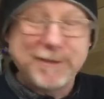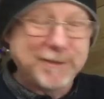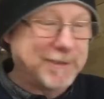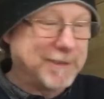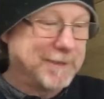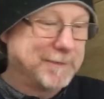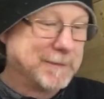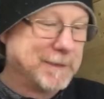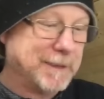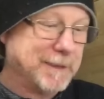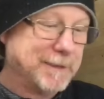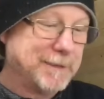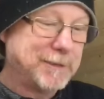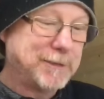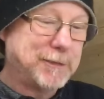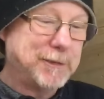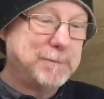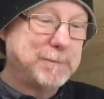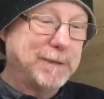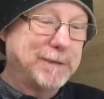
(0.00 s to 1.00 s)
isn't it?
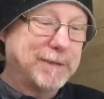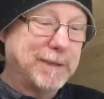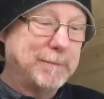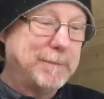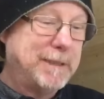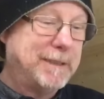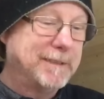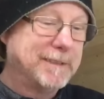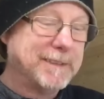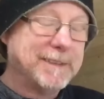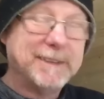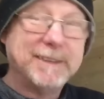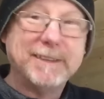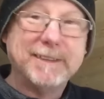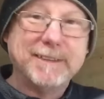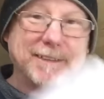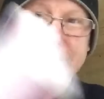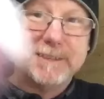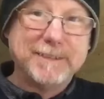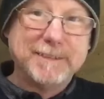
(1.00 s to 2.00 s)
Soon be summer.
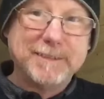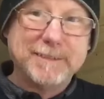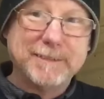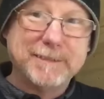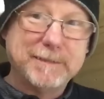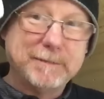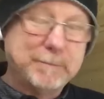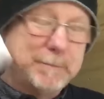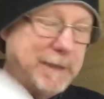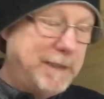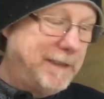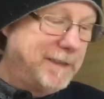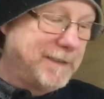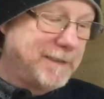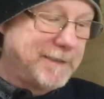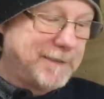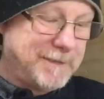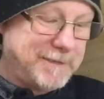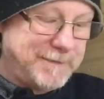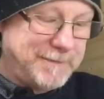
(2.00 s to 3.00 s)

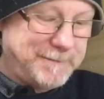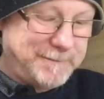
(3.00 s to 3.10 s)
My